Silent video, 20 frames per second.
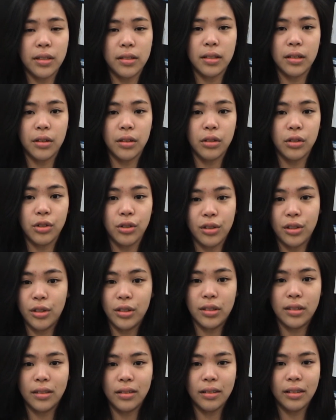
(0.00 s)
to tell you the truth,
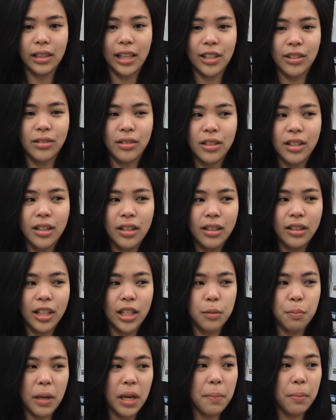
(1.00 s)
because less
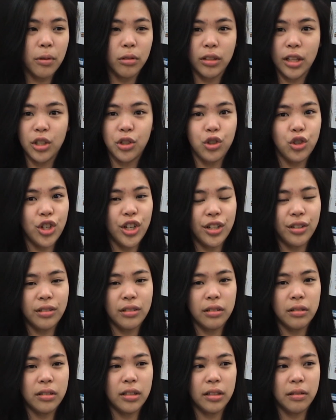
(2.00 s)
paper, less
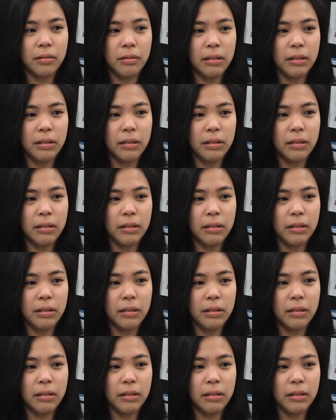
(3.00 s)
trees to